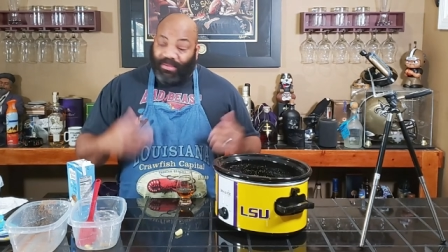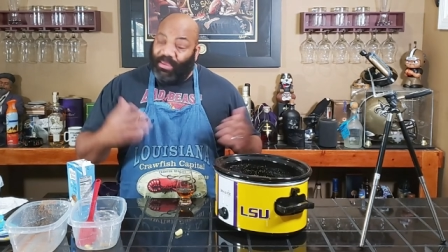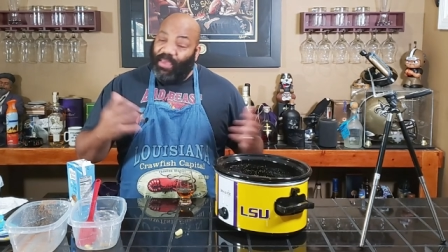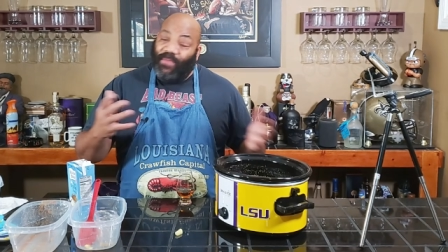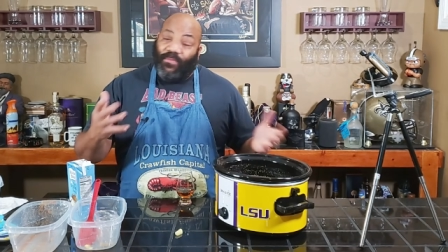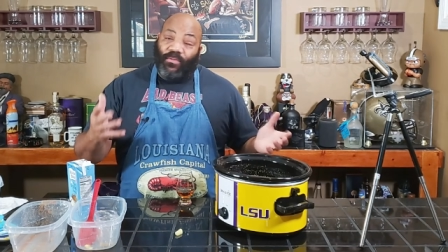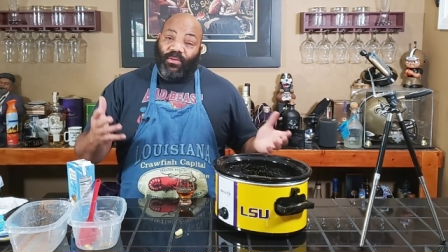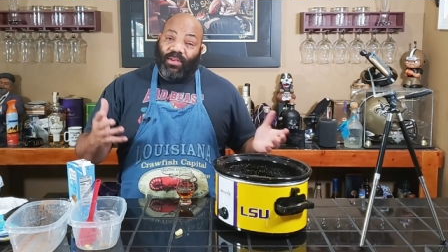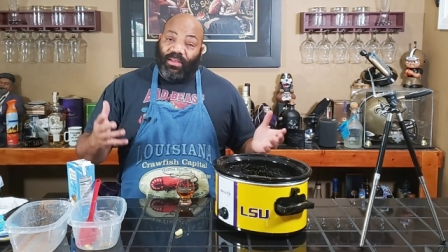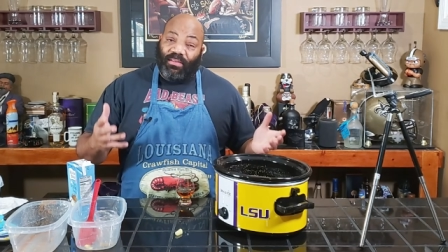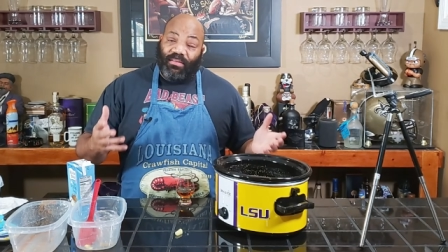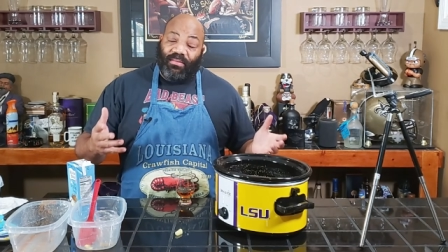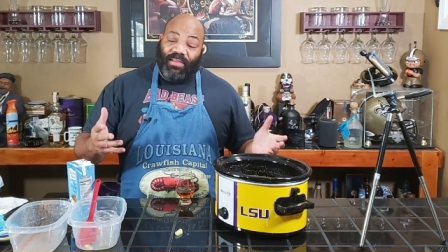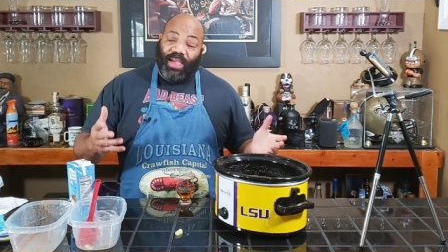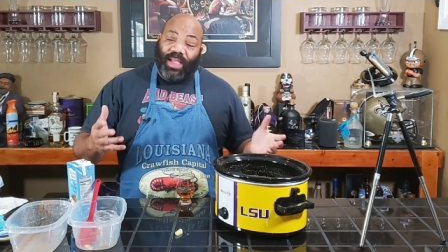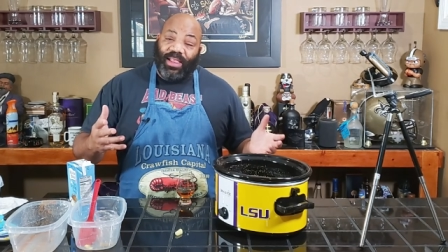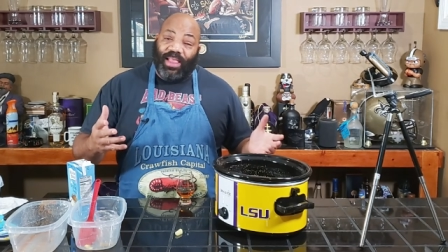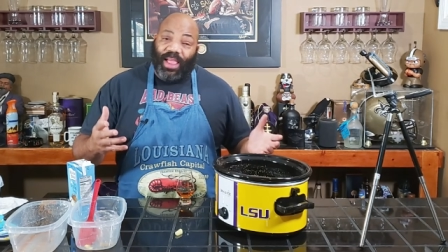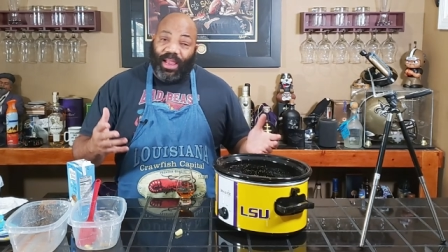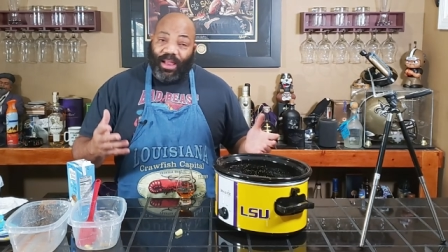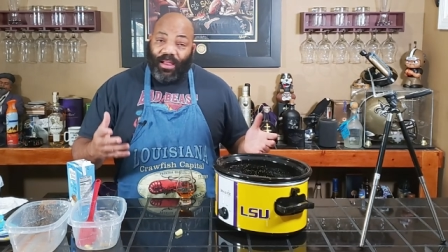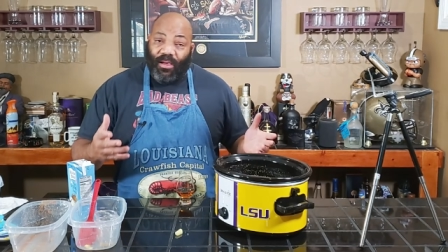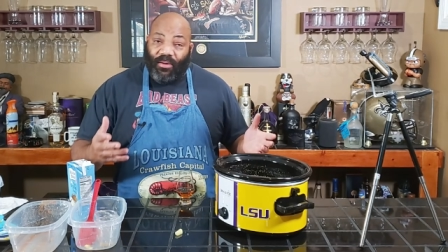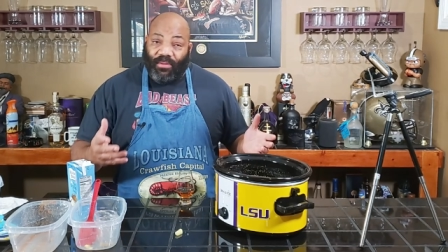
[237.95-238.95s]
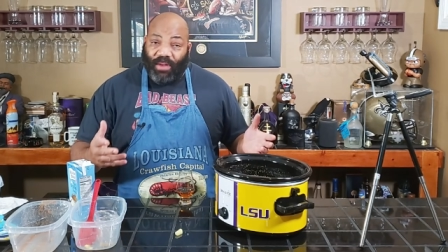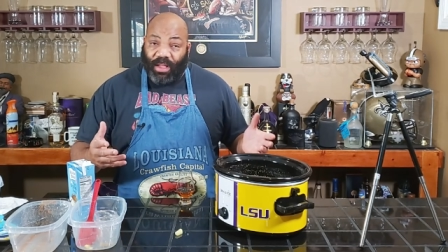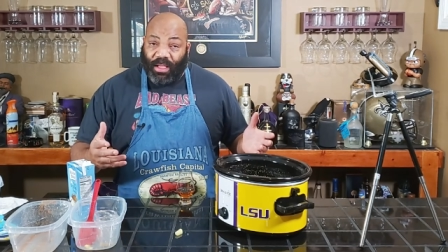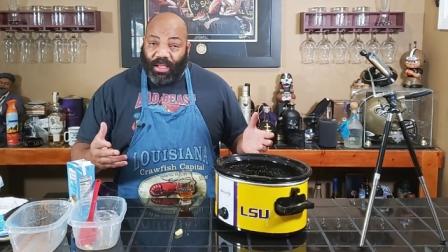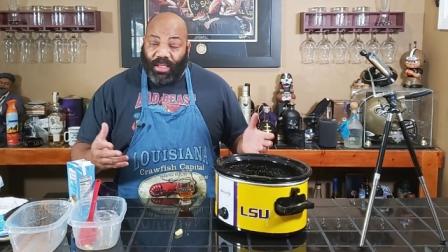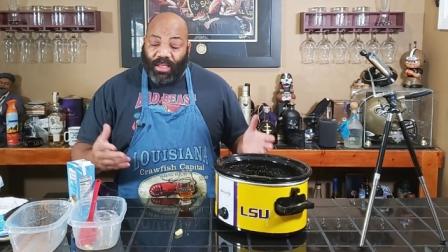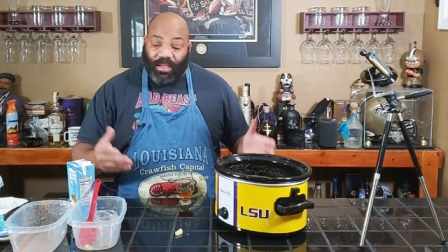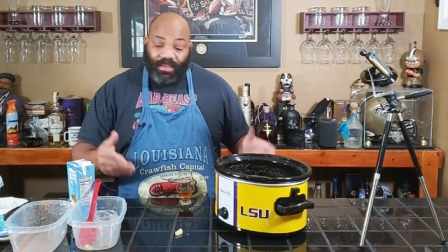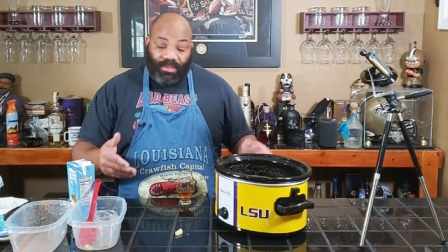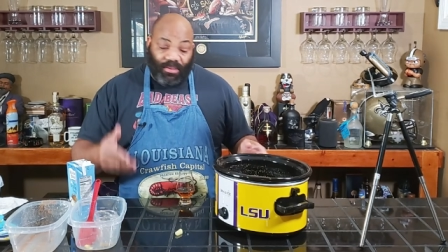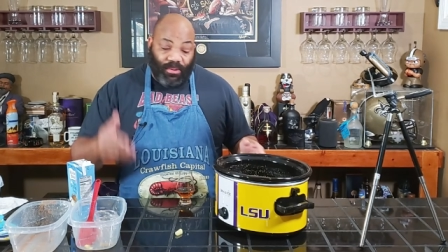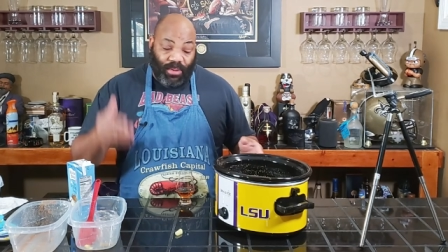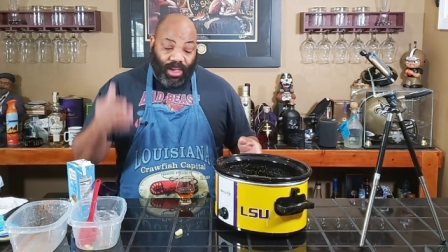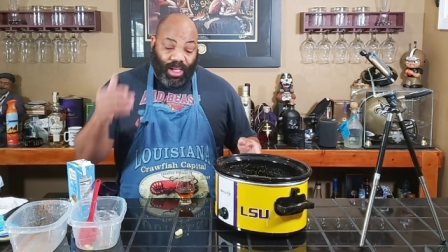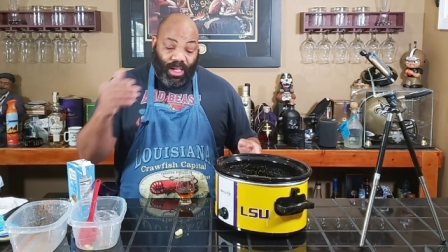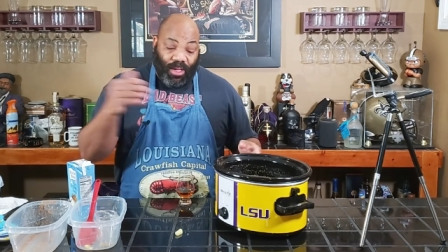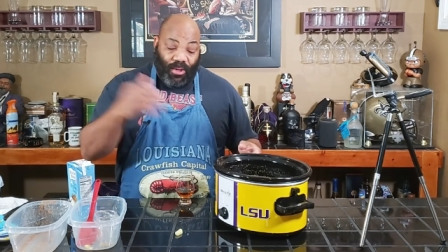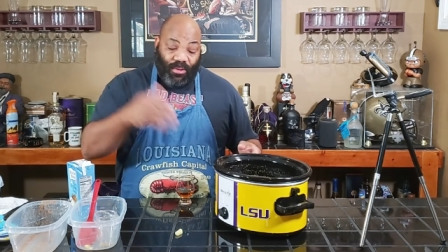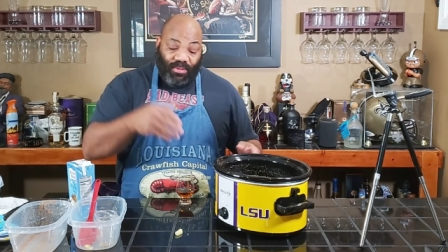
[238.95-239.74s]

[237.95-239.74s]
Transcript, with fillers: Seafood doesn't take that long to cook, so it